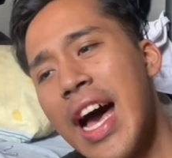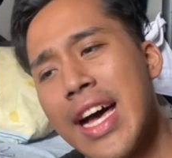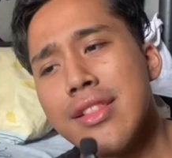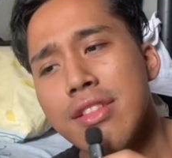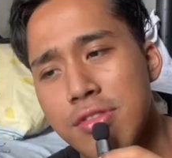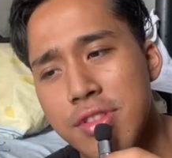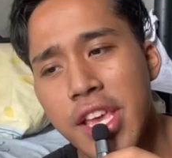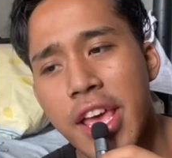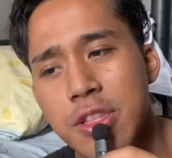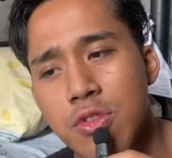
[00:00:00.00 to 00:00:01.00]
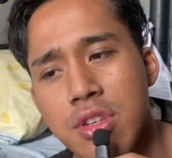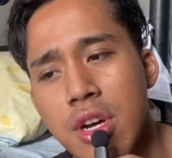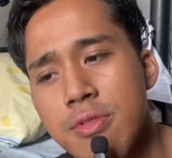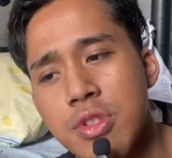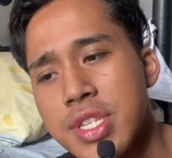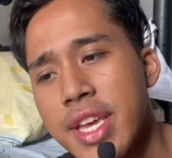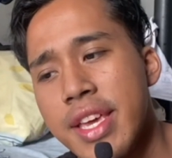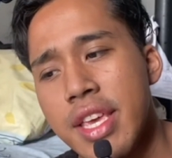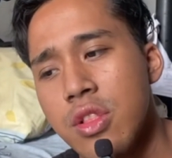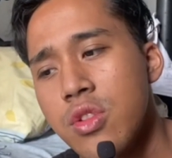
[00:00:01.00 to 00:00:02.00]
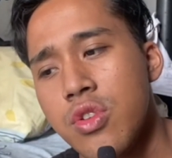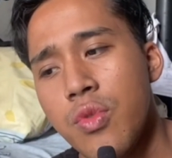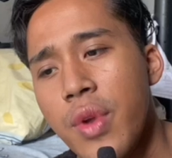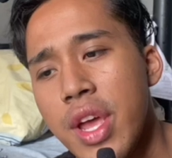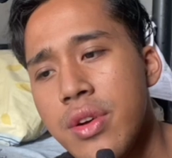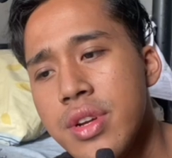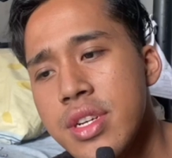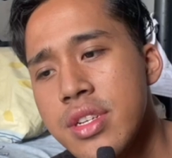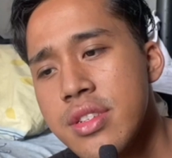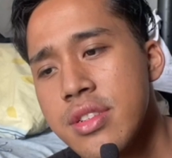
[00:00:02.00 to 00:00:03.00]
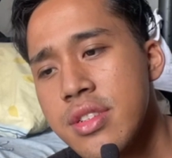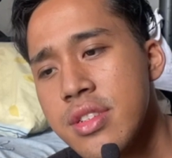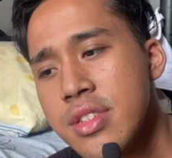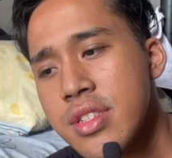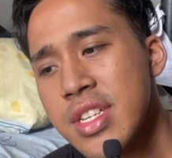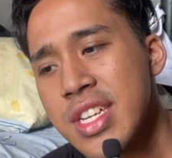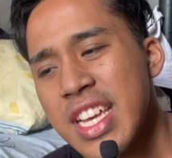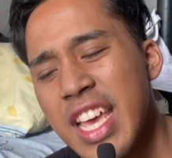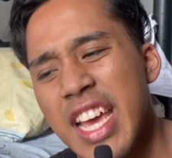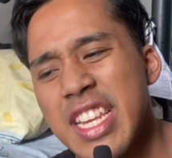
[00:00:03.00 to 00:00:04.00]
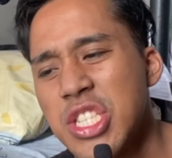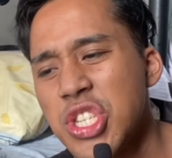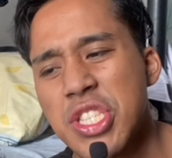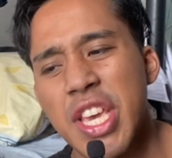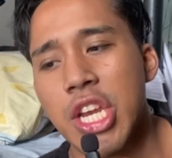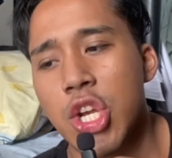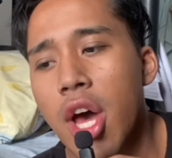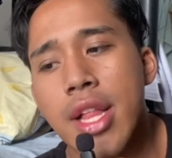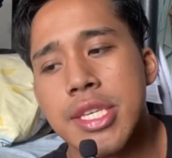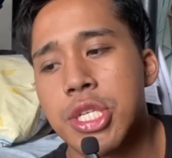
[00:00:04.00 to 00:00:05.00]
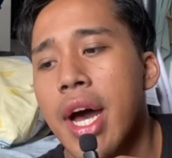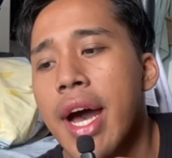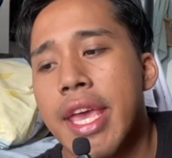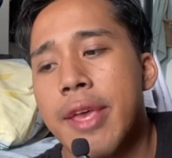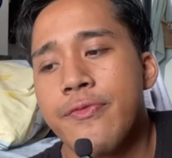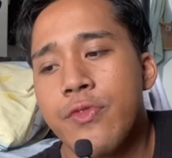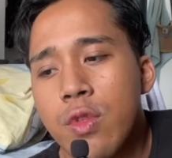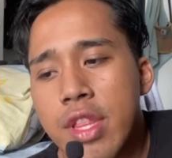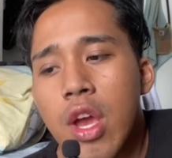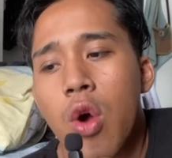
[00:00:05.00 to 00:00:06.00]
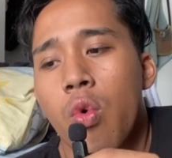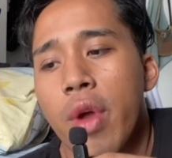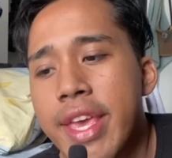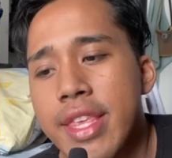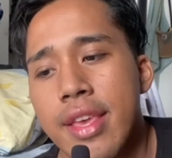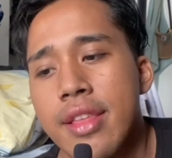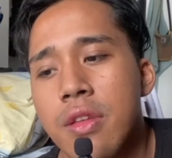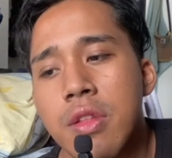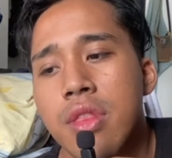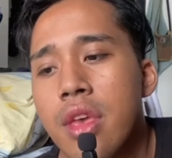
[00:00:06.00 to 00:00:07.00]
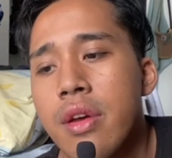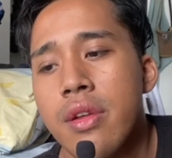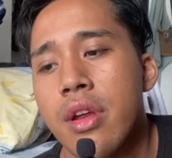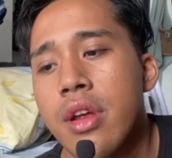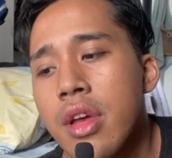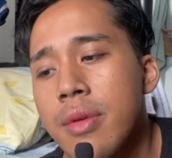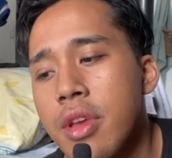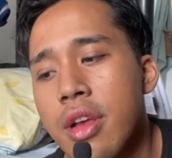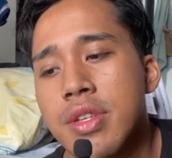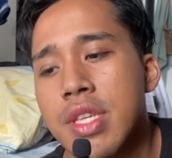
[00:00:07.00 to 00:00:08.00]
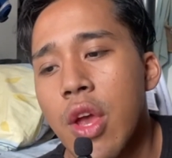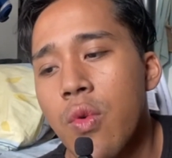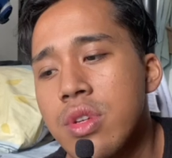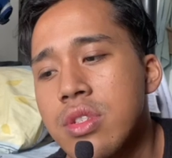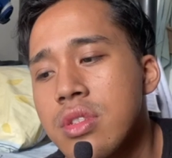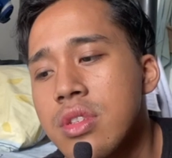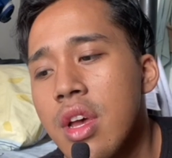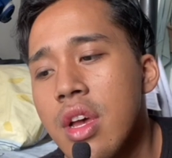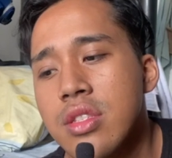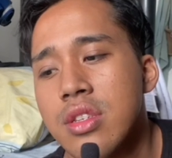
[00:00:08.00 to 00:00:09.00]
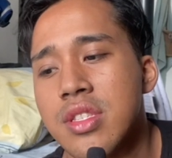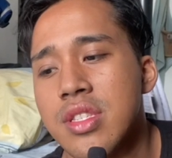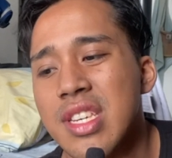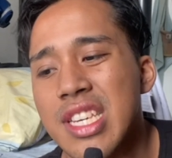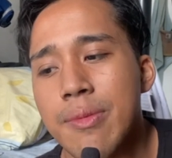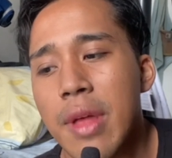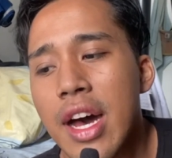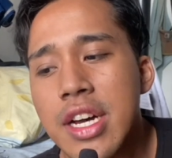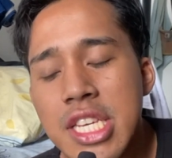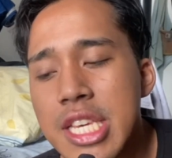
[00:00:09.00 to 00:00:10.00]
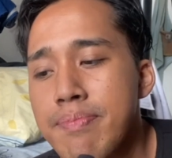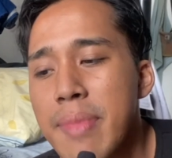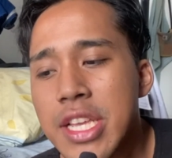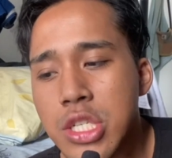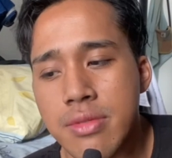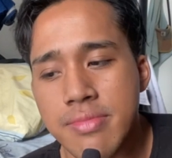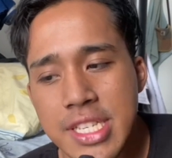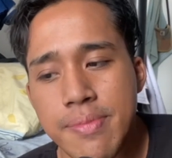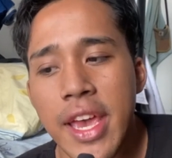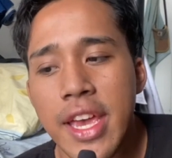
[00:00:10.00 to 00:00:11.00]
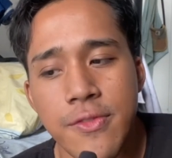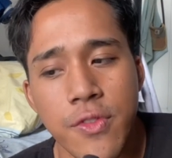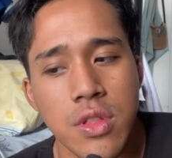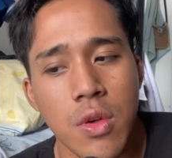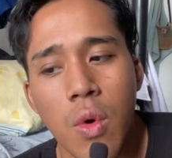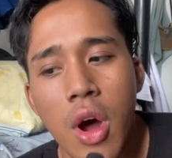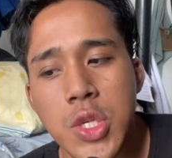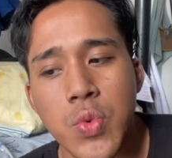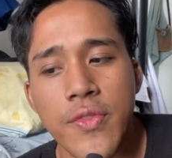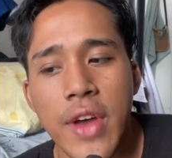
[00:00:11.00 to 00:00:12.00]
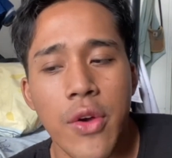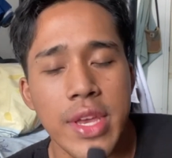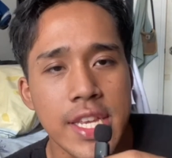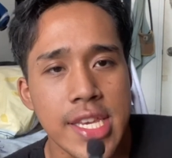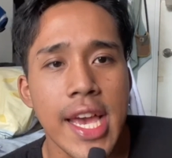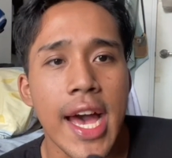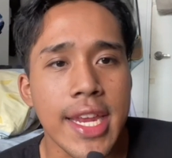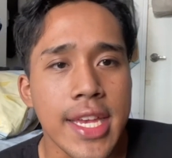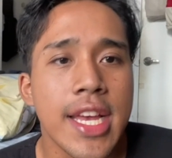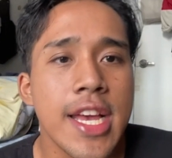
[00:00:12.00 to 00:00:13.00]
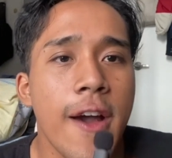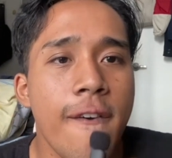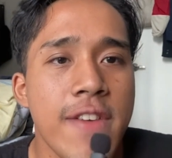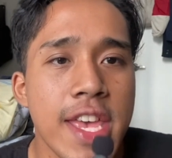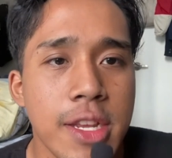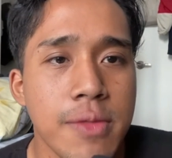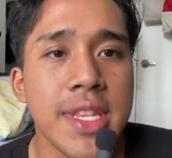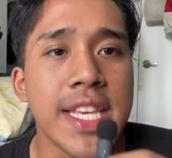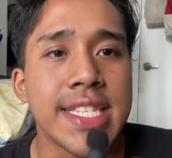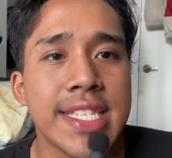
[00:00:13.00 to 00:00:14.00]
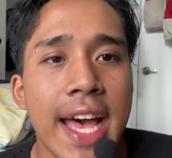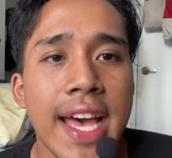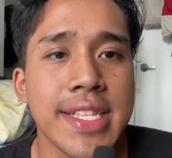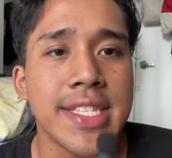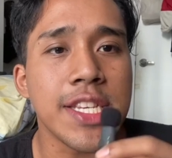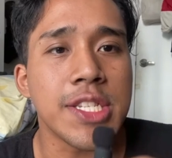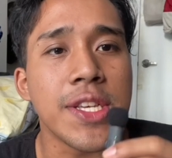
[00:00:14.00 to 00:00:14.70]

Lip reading: I literally had to double check and look around, and I just acknowledge I am fully awake in the theater because it was just unimaginably painful to watch with how idiotic Venom decides his